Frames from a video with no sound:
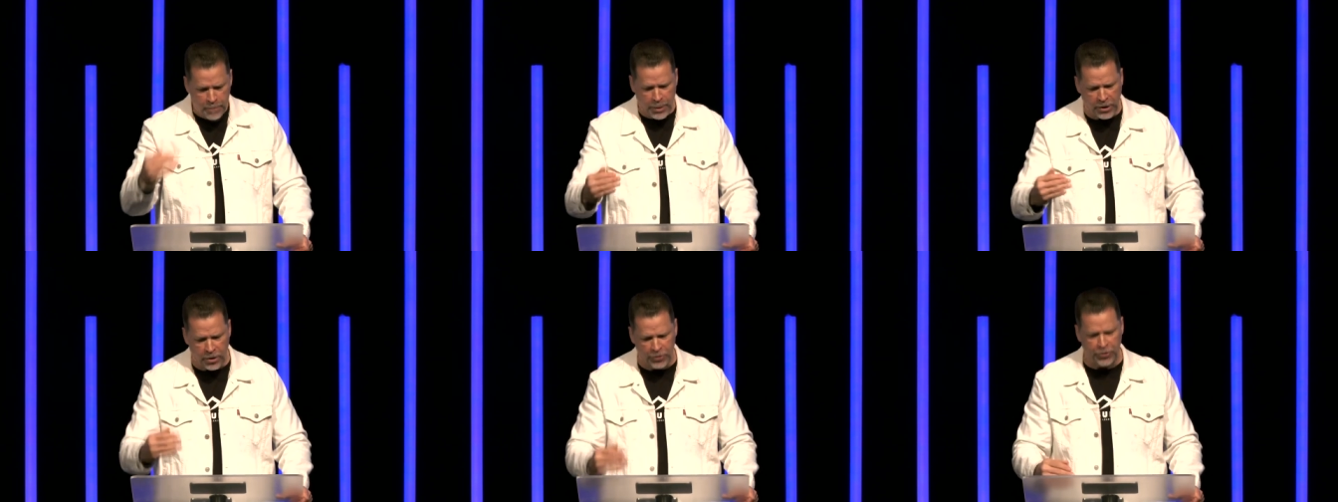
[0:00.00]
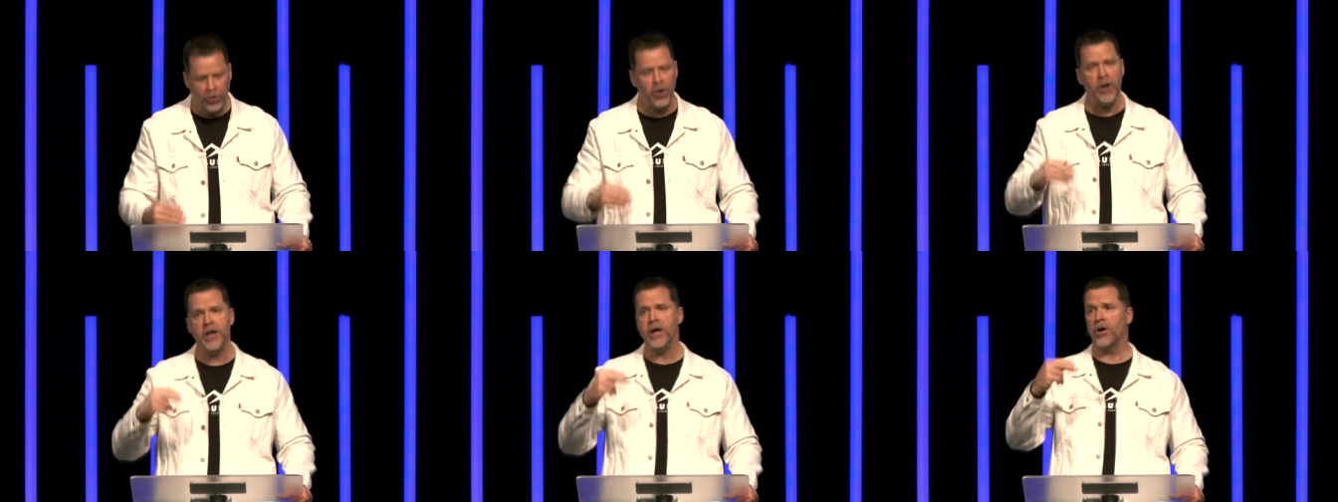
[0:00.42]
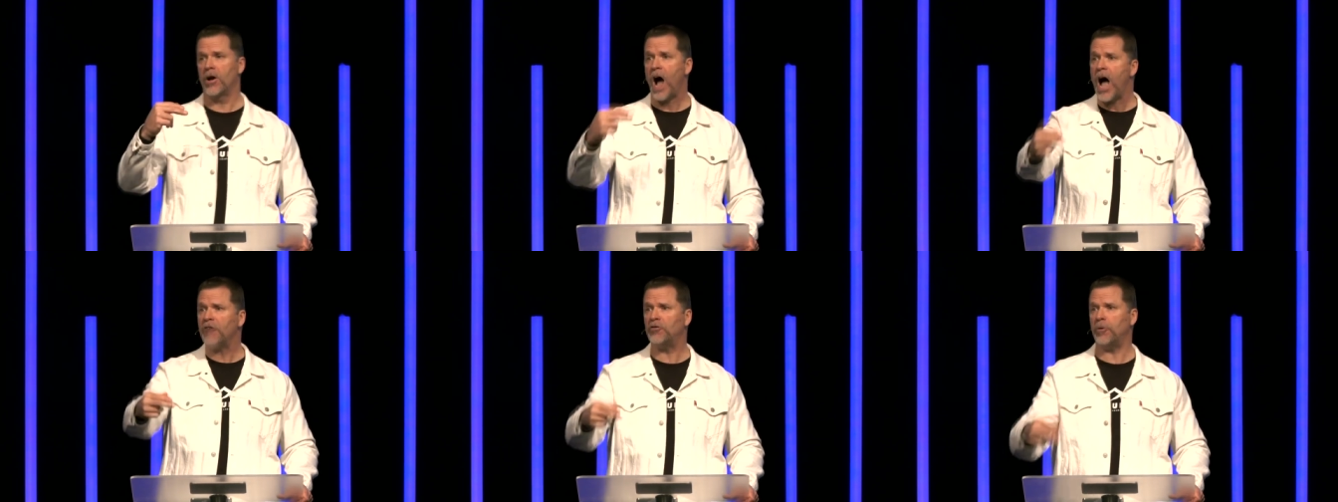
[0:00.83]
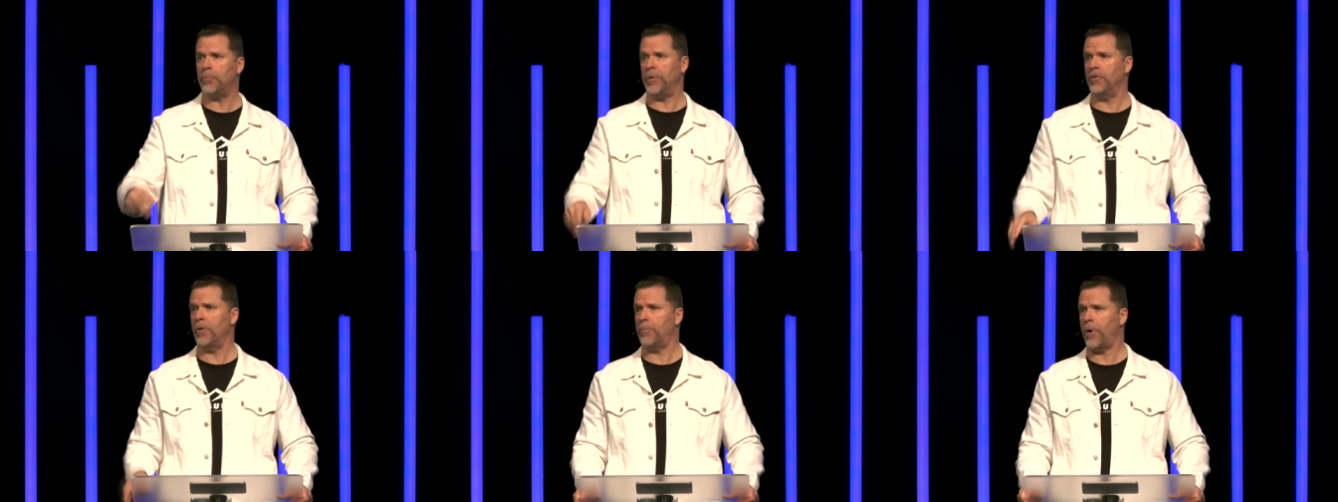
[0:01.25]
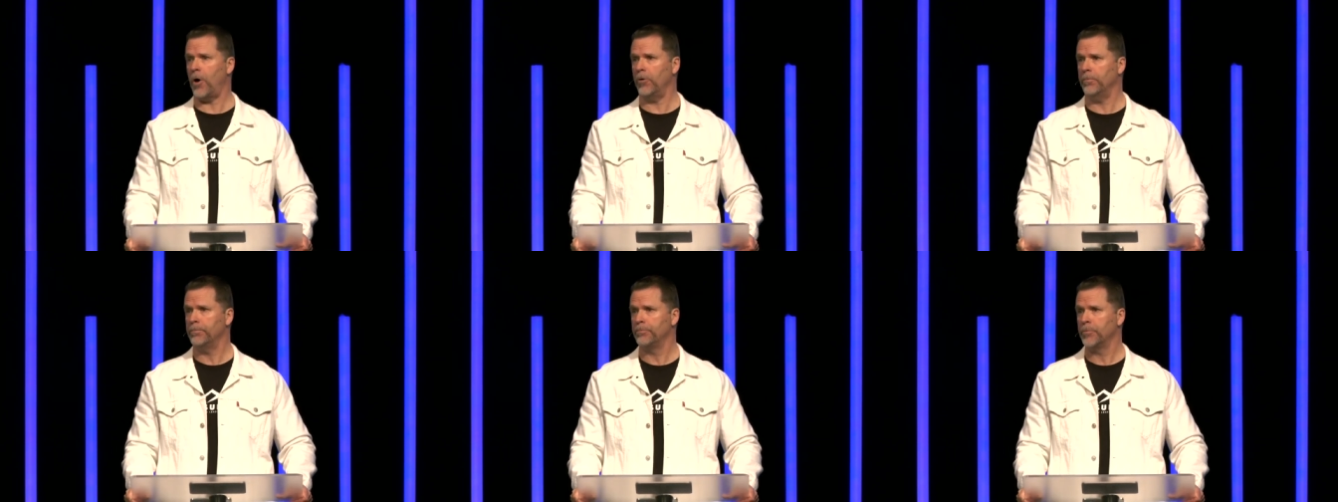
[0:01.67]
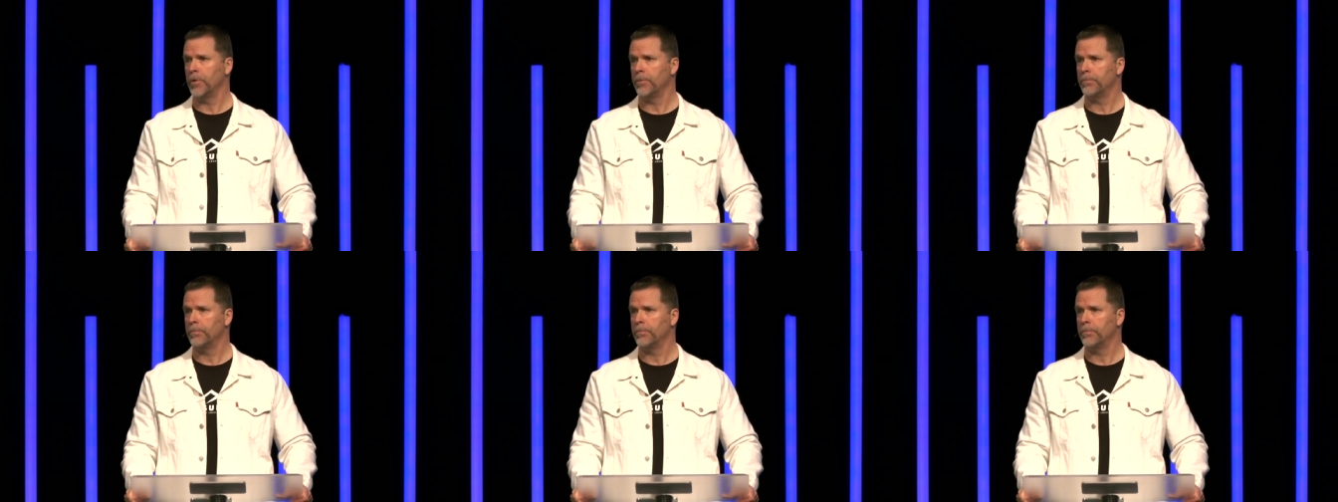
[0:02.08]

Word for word: Because you're going to hear gossip in the boat.